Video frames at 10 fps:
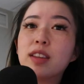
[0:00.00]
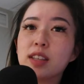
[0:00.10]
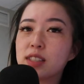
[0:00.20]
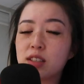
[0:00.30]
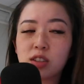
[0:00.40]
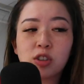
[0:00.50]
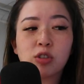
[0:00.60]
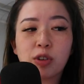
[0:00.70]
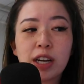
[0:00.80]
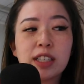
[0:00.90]
this is a
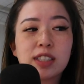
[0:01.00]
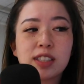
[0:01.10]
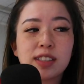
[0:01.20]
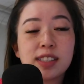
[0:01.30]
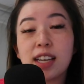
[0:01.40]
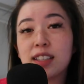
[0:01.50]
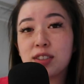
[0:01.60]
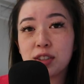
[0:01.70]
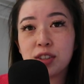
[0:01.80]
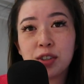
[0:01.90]
great set
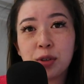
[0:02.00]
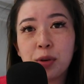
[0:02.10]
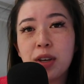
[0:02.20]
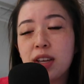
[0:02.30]
to do.